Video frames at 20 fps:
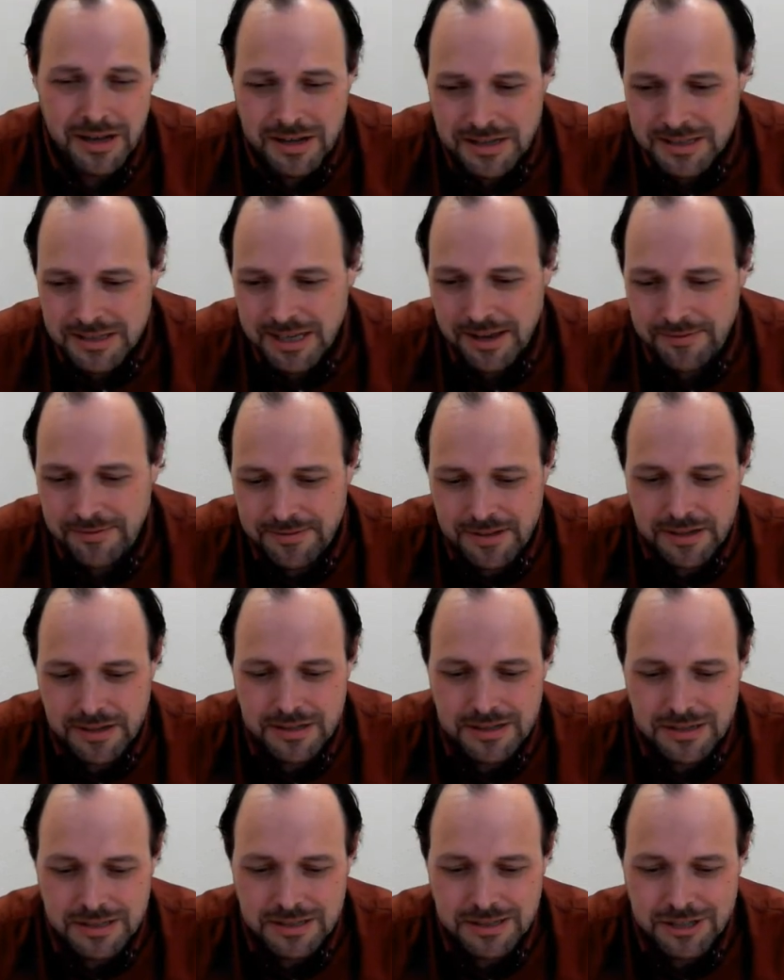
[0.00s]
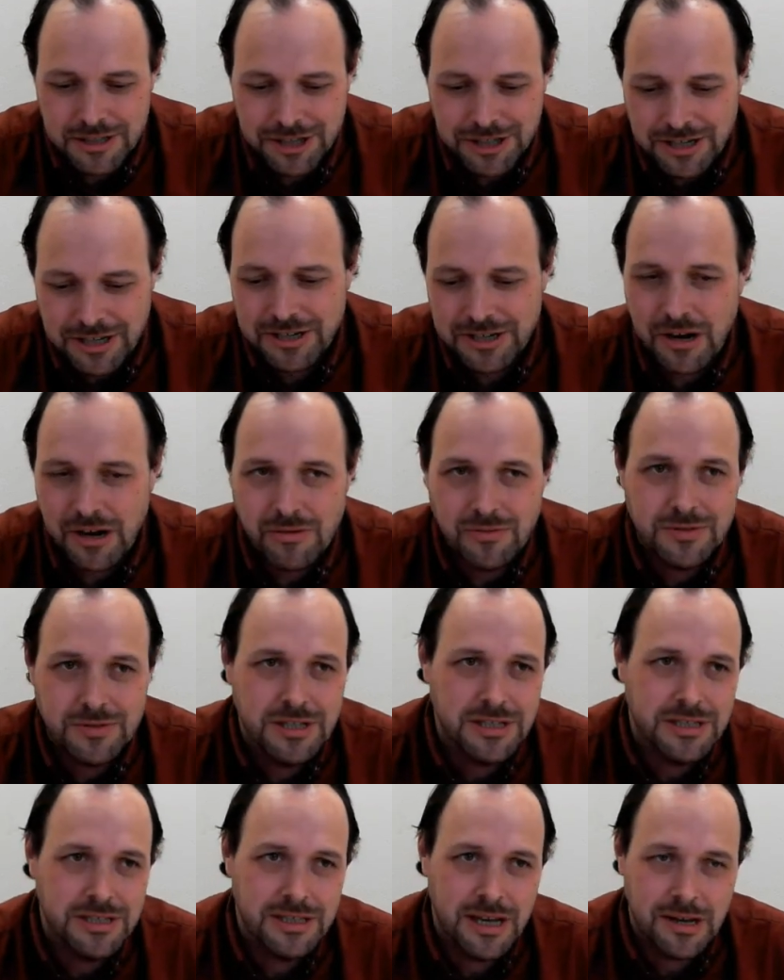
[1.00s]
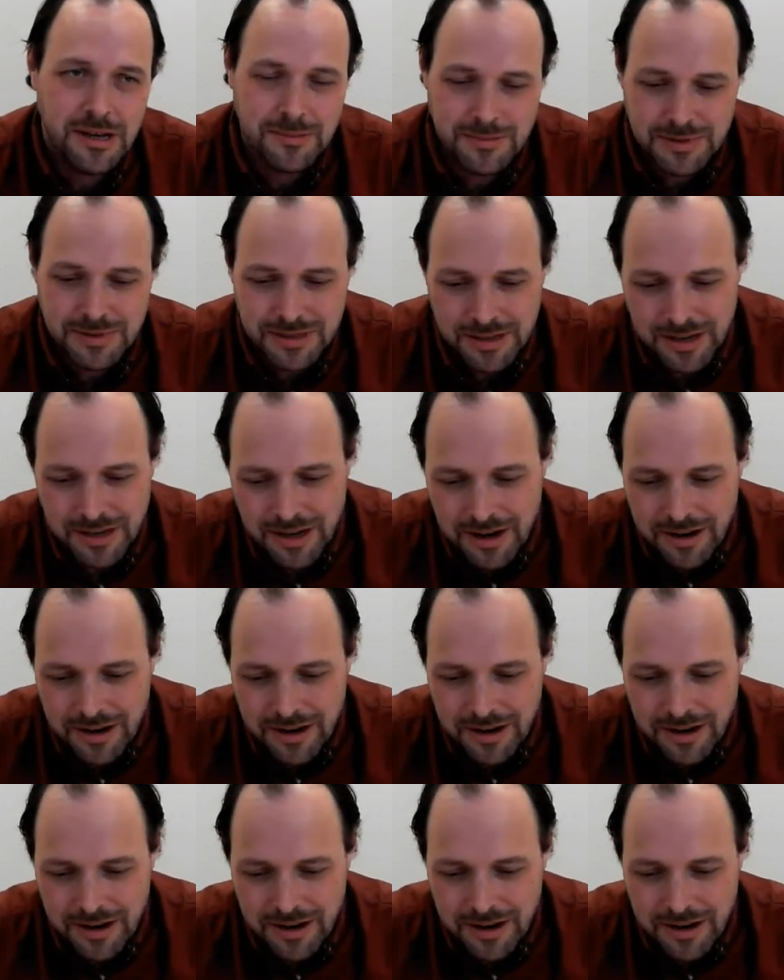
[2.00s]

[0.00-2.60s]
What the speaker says: safety shutdown systems,